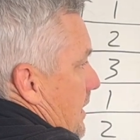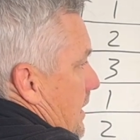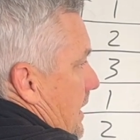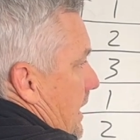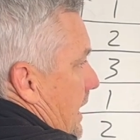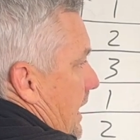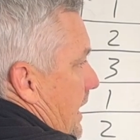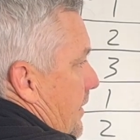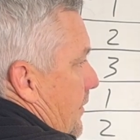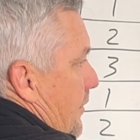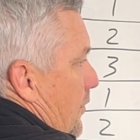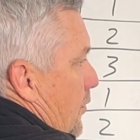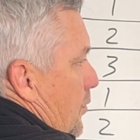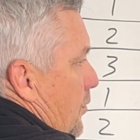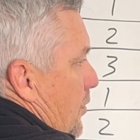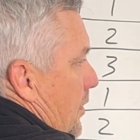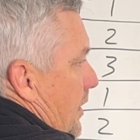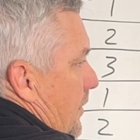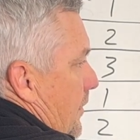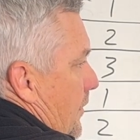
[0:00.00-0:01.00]
and a
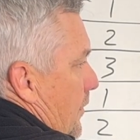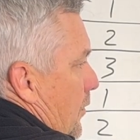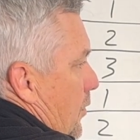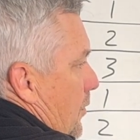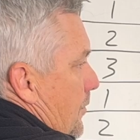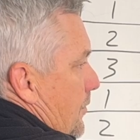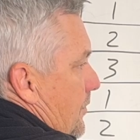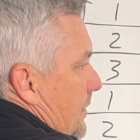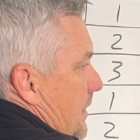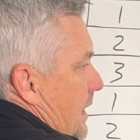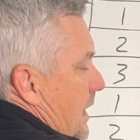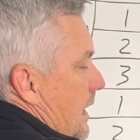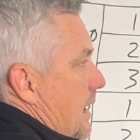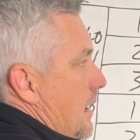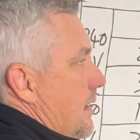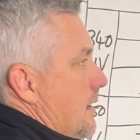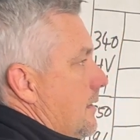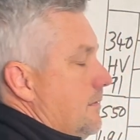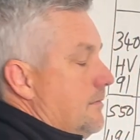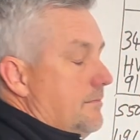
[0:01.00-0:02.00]
4.4.
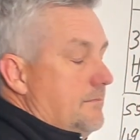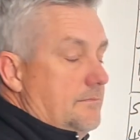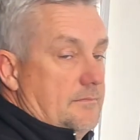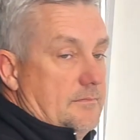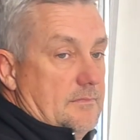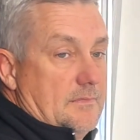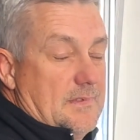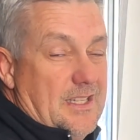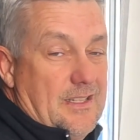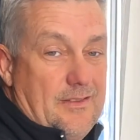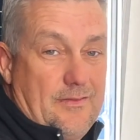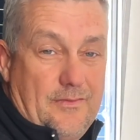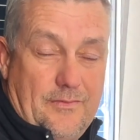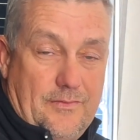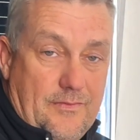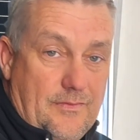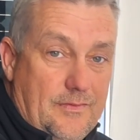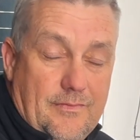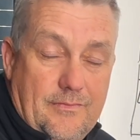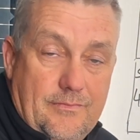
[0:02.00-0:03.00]
So
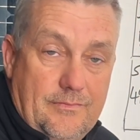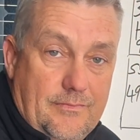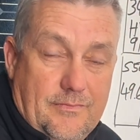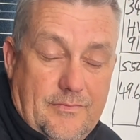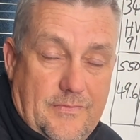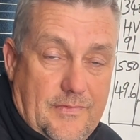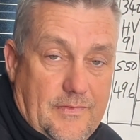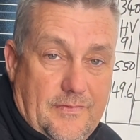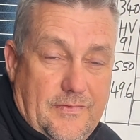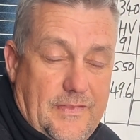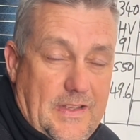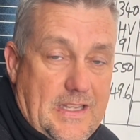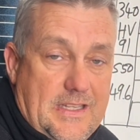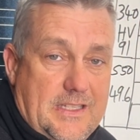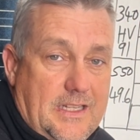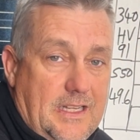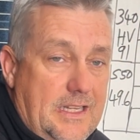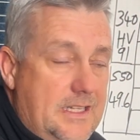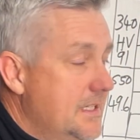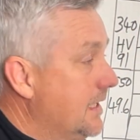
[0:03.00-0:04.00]

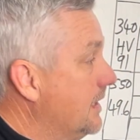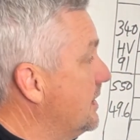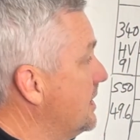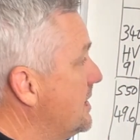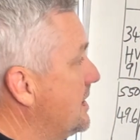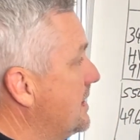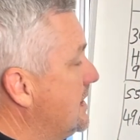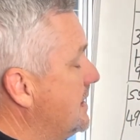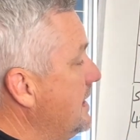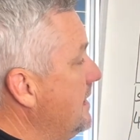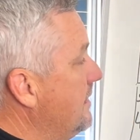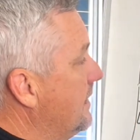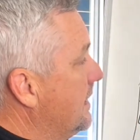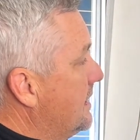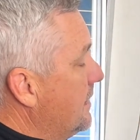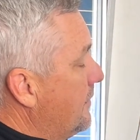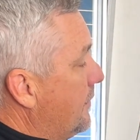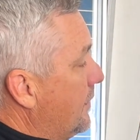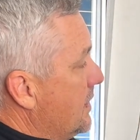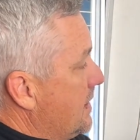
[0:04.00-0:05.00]
fascinating just to see the
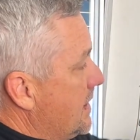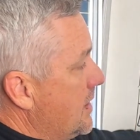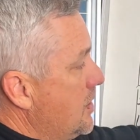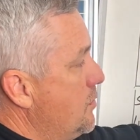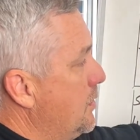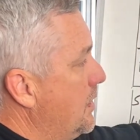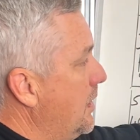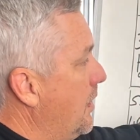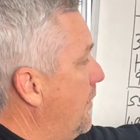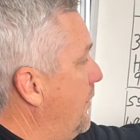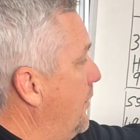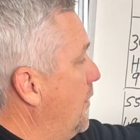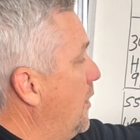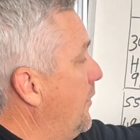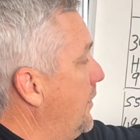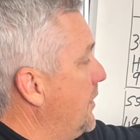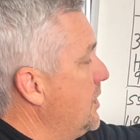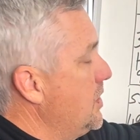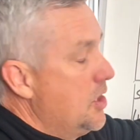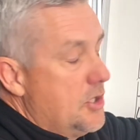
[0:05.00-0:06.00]
difference. And you would
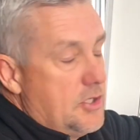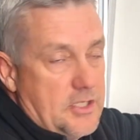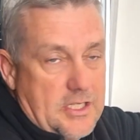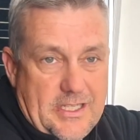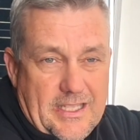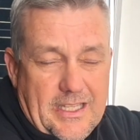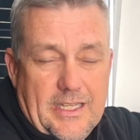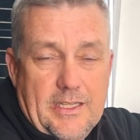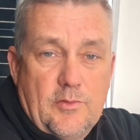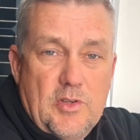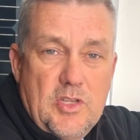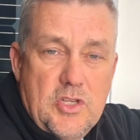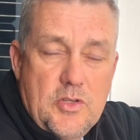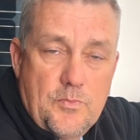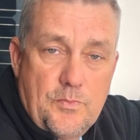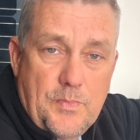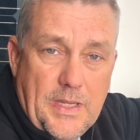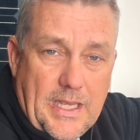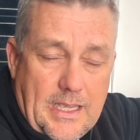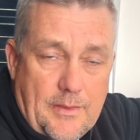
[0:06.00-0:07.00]
often notice that when you
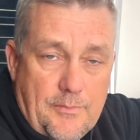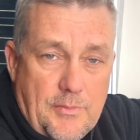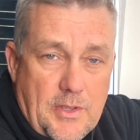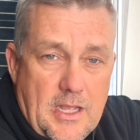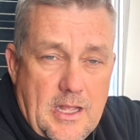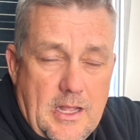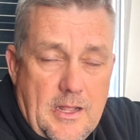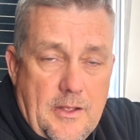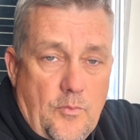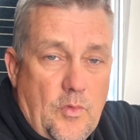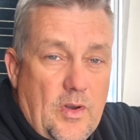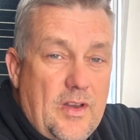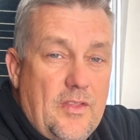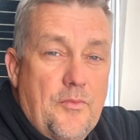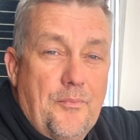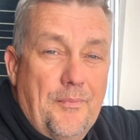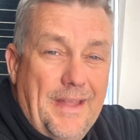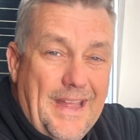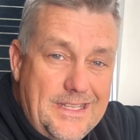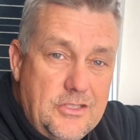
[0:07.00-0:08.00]
pick up one of the
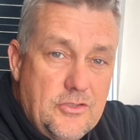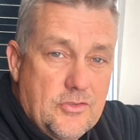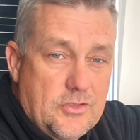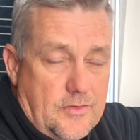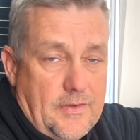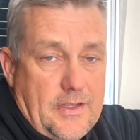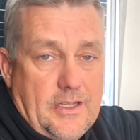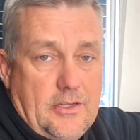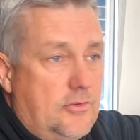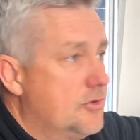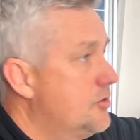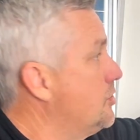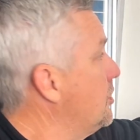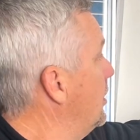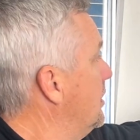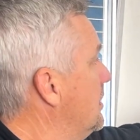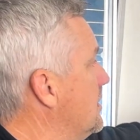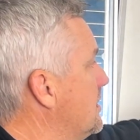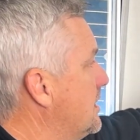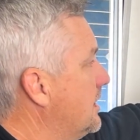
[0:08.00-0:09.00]
manuals of our
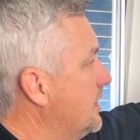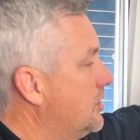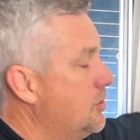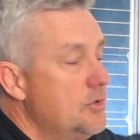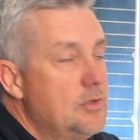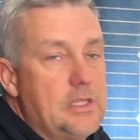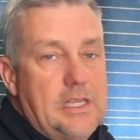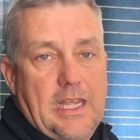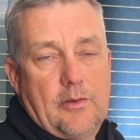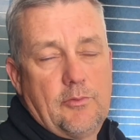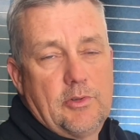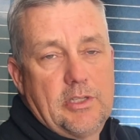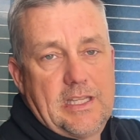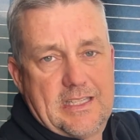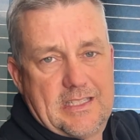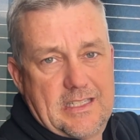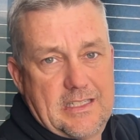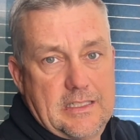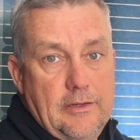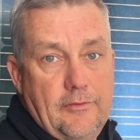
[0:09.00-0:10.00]
controllers, the 2 kilowatt
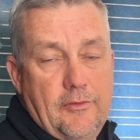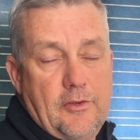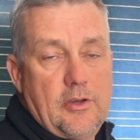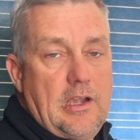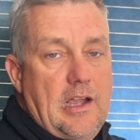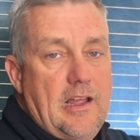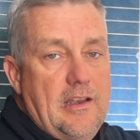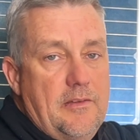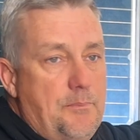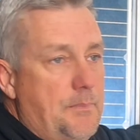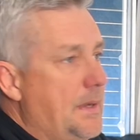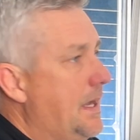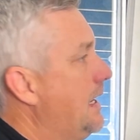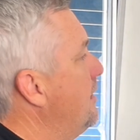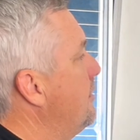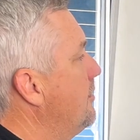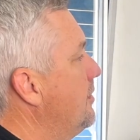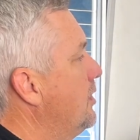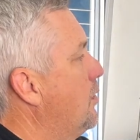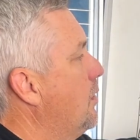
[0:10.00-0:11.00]
has a different kind of
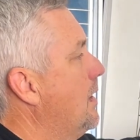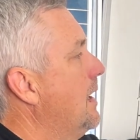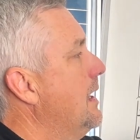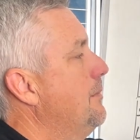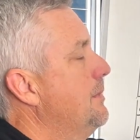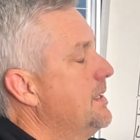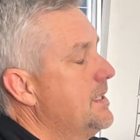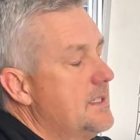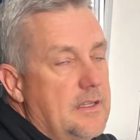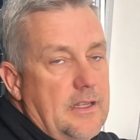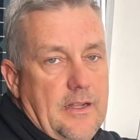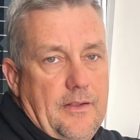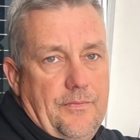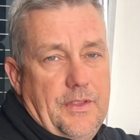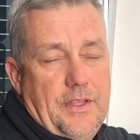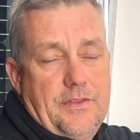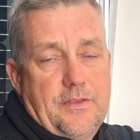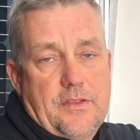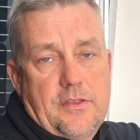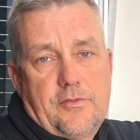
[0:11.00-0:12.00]
power requirement
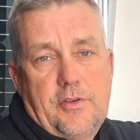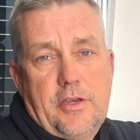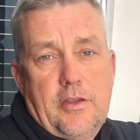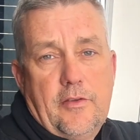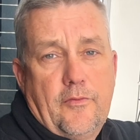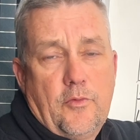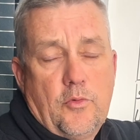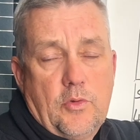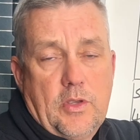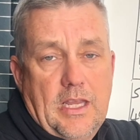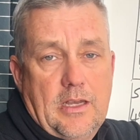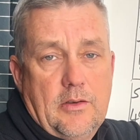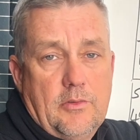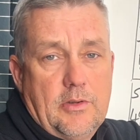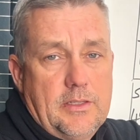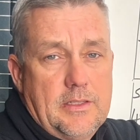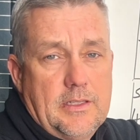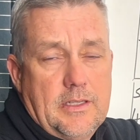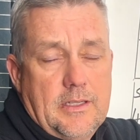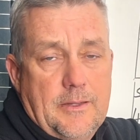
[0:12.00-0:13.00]
than the 3 or 4
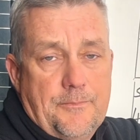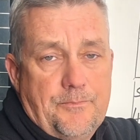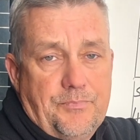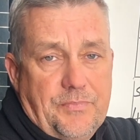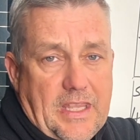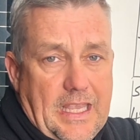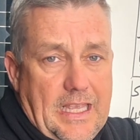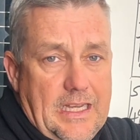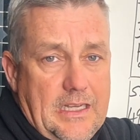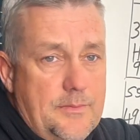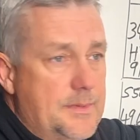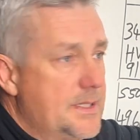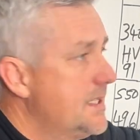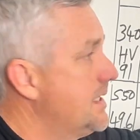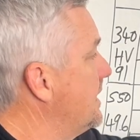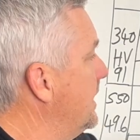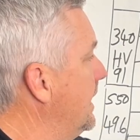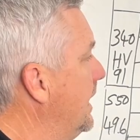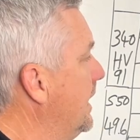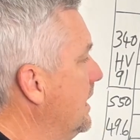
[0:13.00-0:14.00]
kilowatt elements
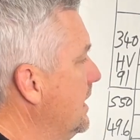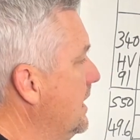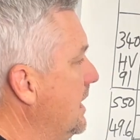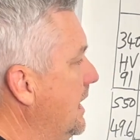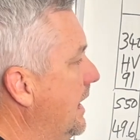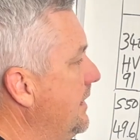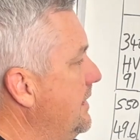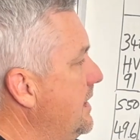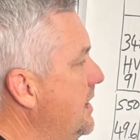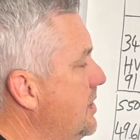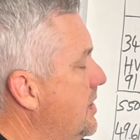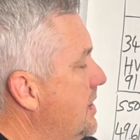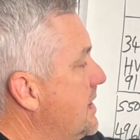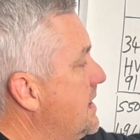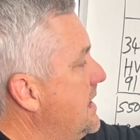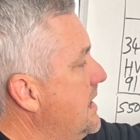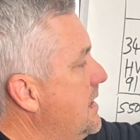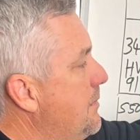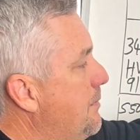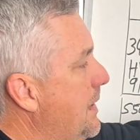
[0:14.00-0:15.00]
there. And here you can
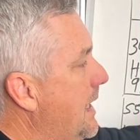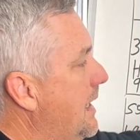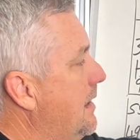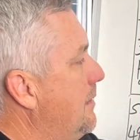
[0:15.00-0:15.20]
see the power